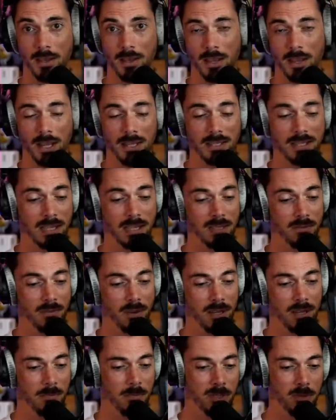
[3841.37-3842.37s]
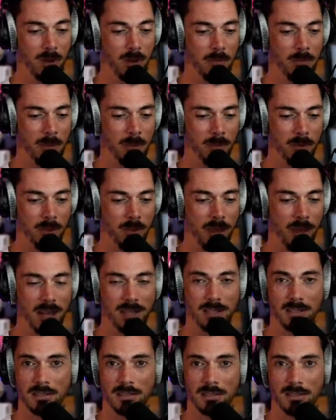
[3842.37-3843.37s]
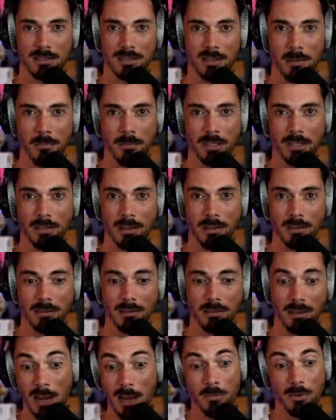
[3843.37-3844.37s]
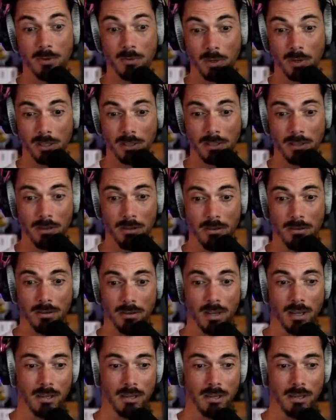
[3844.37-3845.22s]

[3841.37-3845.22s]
incentivize and persuade people that that's something that they would want to do.